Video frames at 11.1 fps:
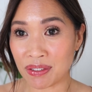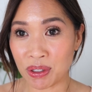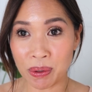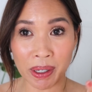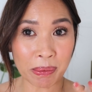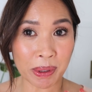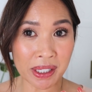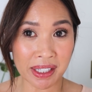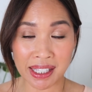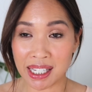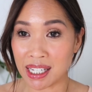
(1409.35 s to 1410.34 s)
if you were able to
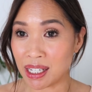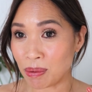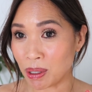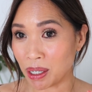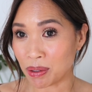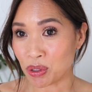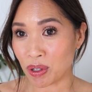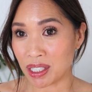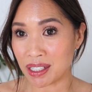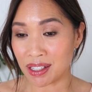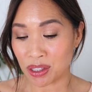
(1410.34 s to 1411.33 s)
see what I was
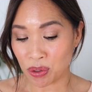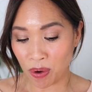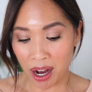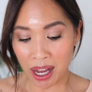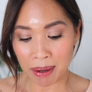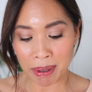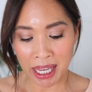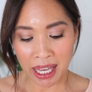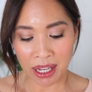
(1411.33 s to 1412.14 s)
trying to describe,